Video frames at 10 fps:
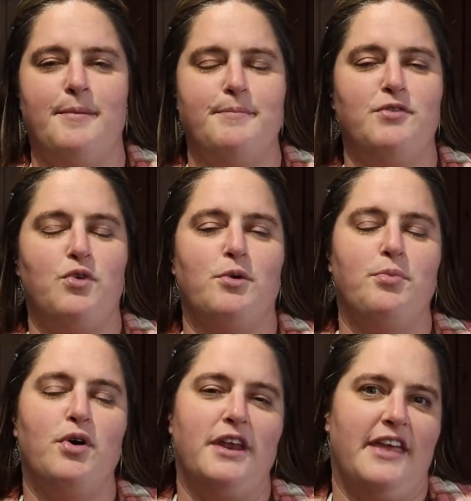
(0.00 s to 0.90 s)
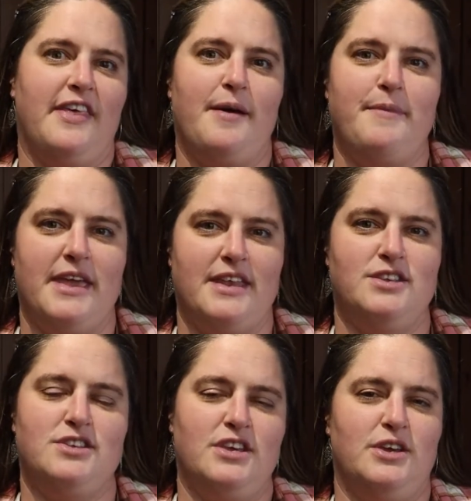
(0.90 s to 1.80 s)
before putting them
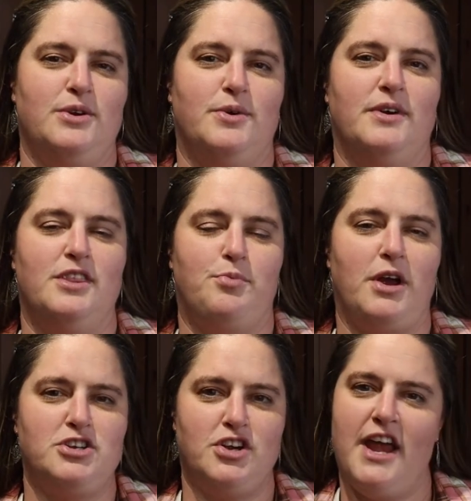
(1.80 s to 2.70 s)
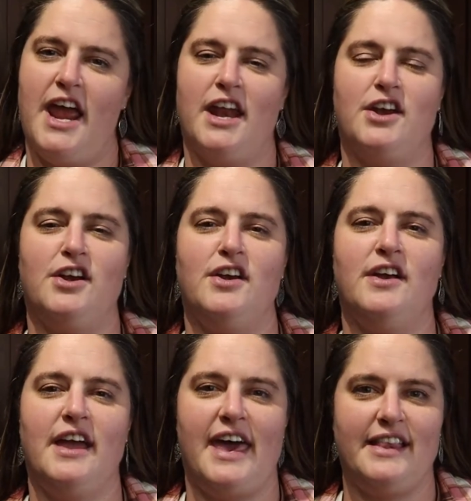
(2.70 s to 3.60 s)
into the pressure canner
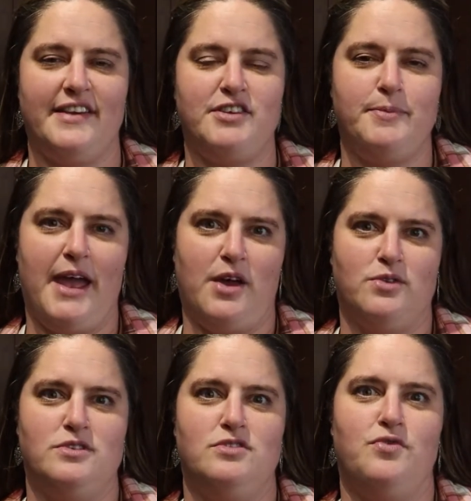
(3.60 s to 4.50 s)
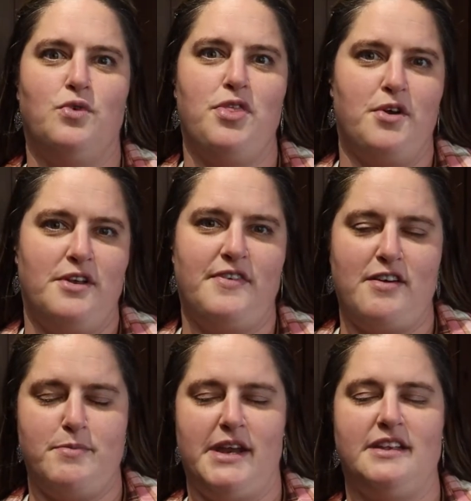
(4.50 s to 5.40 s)
at 11 pounds for
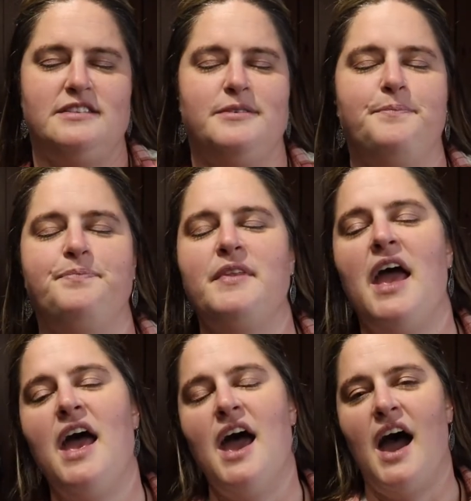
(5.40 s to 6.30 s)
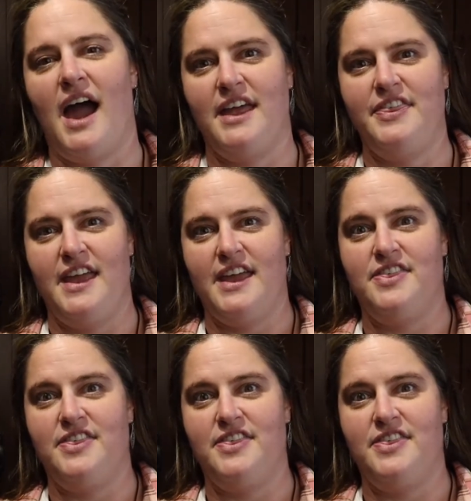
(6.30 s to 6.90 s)
35 minutes. I think